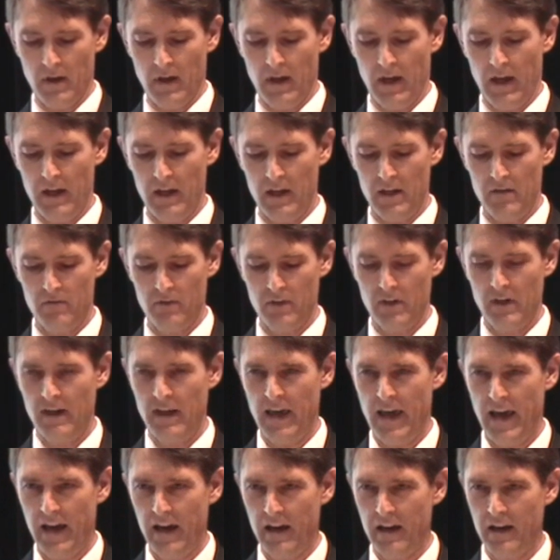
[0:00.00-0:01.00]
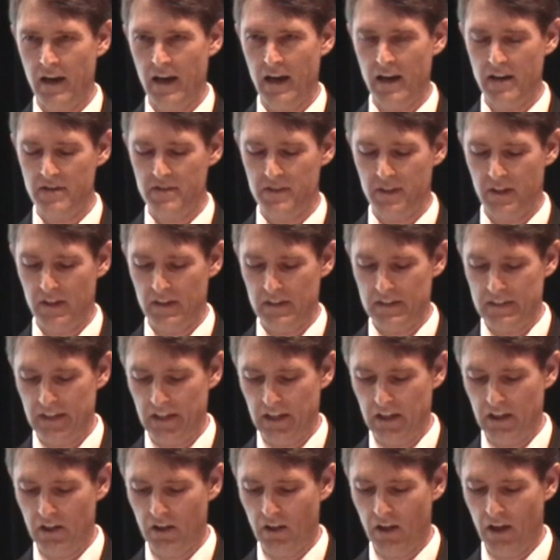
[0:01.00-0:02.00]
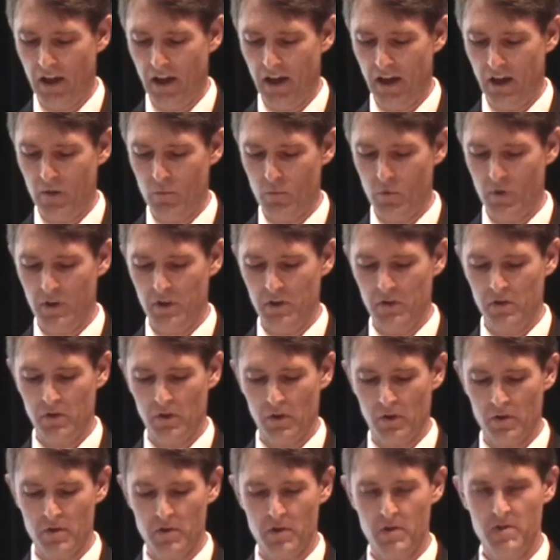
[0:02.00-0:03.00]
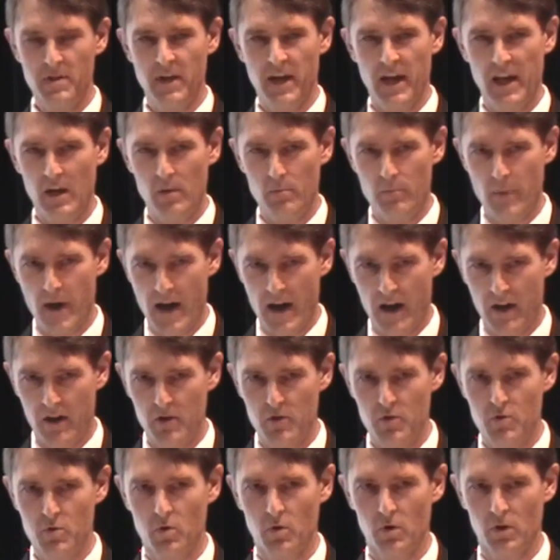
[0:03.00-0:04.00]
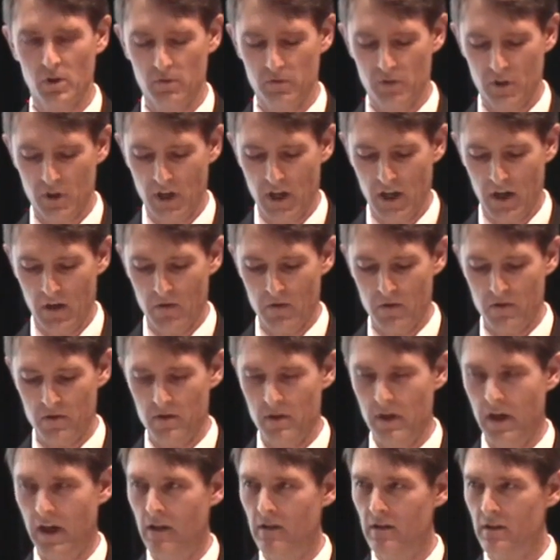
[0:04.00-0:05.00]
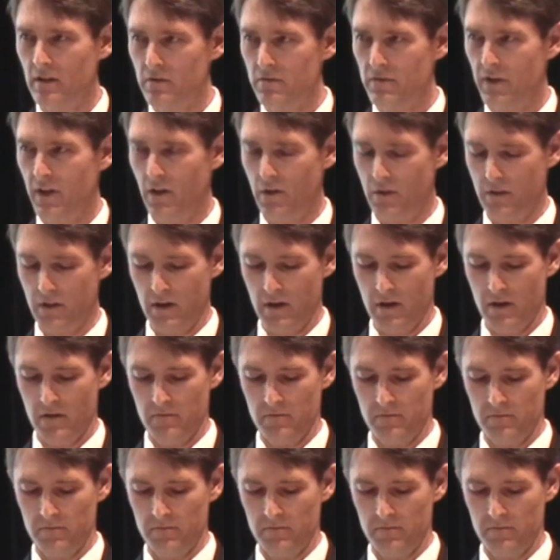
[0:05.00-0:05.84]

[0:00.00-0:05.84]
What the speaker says: and even an agonizing decline when you learn to take back control of your health and live healthier.